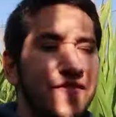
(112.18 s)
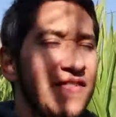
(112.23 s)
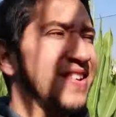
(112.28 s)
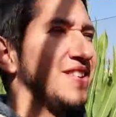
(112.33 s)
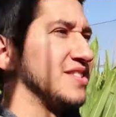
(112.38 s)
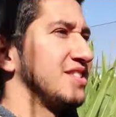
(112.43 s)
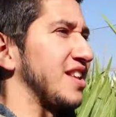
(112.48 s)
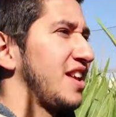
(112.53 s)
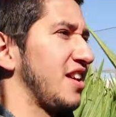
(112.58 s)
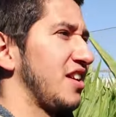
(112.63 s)
It
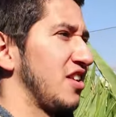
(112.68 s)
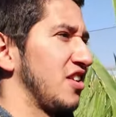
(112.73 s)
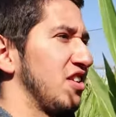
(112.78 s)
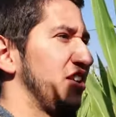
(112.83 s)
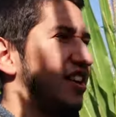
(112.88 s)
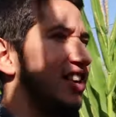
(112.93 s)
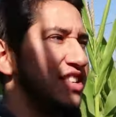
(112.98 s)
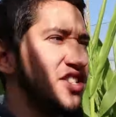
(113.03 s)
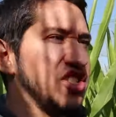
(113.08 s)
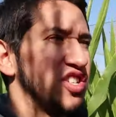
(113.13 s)
feels like
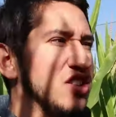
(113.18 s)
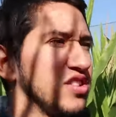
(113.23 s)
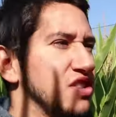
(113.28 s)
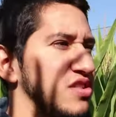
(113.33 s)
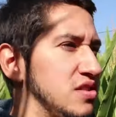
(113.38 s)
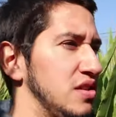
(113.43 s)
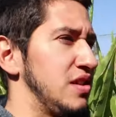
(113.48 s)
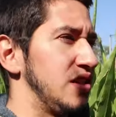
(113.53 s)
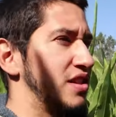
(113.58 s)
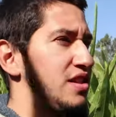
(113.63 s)
you're in a
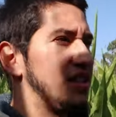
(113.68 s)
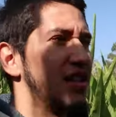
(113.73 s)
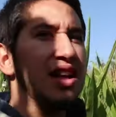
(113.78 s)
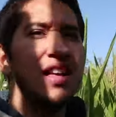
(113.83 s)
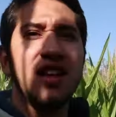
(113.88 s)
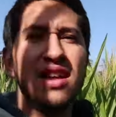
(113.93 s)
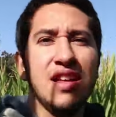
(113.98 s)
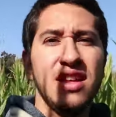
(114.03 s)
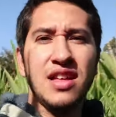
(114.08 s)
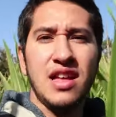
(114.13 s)
jungle
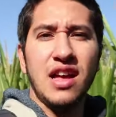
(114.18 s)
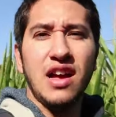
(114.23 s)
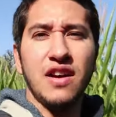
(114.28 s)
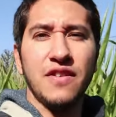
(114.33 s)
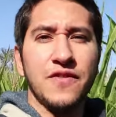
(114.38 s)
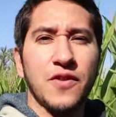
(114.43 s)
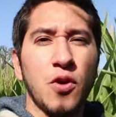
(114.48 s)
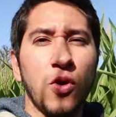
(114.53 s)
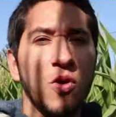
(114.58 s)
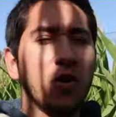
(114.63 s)

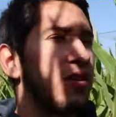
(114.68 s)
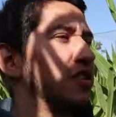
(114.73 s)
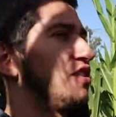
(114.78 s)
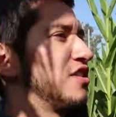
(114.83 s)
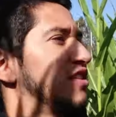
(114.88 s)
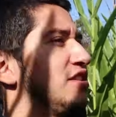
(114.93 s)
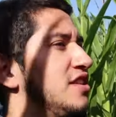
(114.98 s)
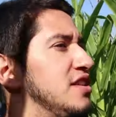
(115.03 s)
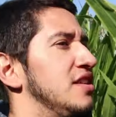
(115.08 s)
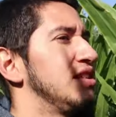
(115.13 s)
of corn.